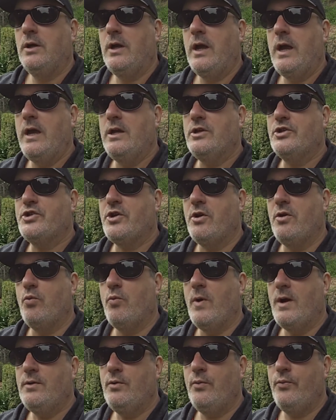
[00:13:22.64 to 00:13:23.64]
And so
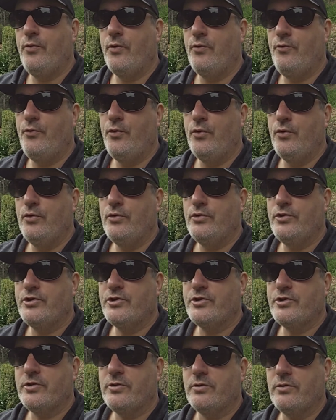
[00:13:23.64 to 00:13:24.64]
one of the
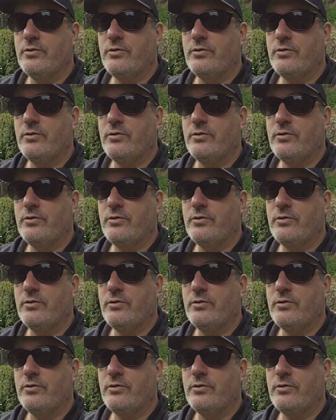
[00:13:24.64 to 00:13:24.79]
first